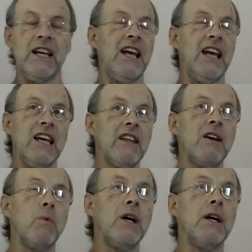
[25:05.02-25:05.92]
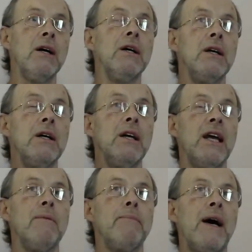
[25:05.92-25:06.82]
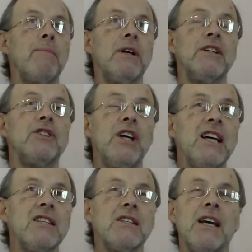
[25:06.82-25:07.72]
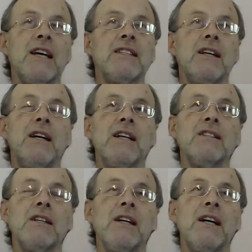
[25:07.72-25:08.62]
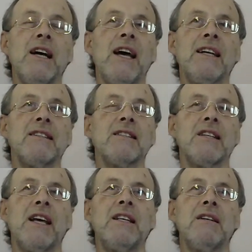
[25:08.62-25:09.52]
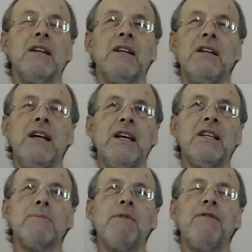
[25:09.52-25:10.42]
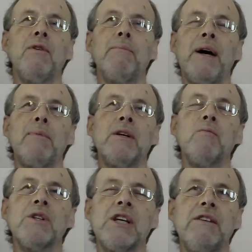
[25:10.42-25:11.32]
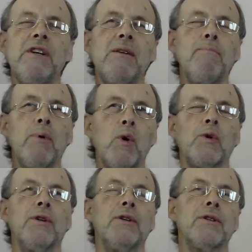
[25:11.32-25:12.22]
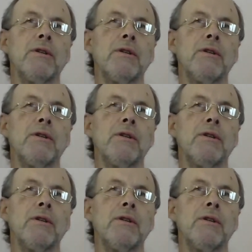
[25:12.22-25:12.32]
Here they were in Babylon, just as Isaiah had said years before Babylon was even important.